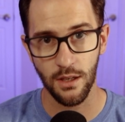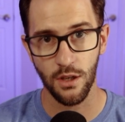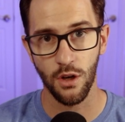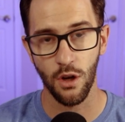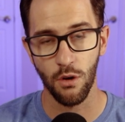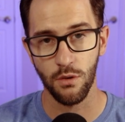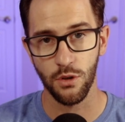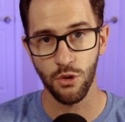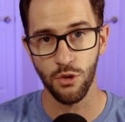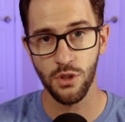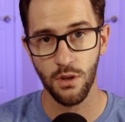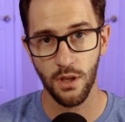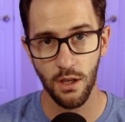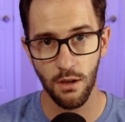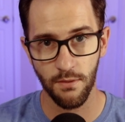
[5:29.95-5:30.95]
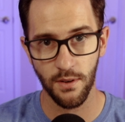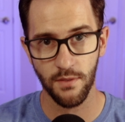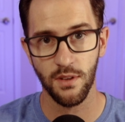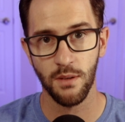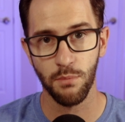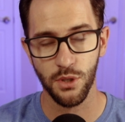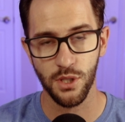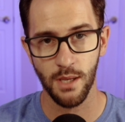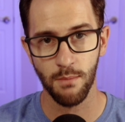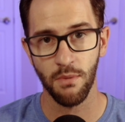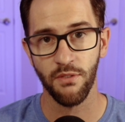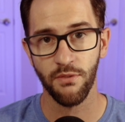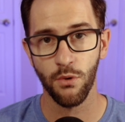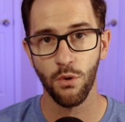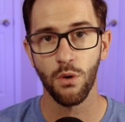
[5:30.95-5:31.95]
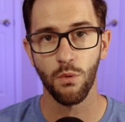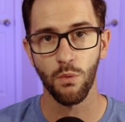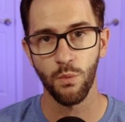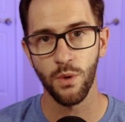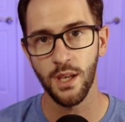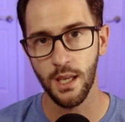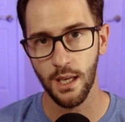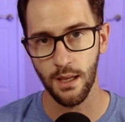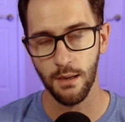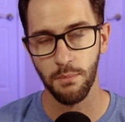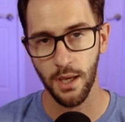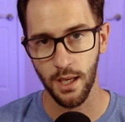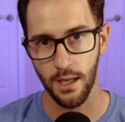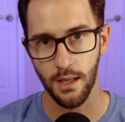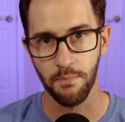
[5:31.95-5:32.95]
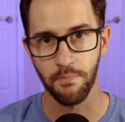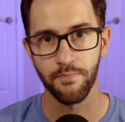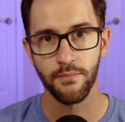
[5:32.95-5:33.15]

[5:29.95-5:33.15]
You still get your 15% before we get paid.